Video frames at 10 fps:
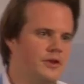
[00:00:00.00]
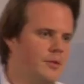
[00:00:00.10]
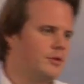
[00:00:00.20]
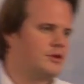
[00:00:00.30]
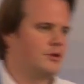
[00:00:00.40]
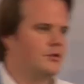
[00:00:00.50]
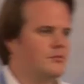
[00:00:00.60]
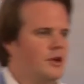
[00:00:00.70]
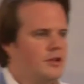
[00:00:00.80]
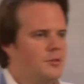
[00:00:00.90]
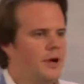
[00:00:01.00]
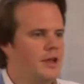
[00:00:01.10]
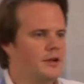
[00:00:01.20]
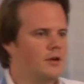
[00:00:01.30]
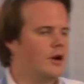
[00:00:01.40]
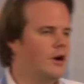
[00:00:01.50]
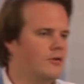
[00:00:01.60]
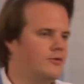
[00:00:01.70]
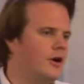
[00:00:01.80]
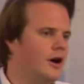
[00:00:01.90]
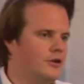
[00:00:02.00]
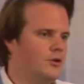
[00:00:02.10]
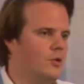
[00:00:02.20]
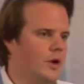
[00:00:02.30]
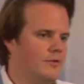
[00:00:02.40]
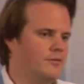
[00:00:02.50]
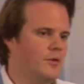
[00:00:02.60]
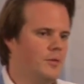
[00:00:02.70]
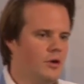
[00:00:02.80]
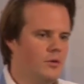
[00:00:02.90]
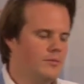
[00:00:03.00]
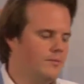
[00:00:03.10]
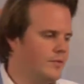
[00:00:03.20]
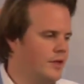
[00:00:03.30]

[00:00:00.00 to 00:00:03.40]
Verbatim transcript: the temperature depending on how far you're away from home.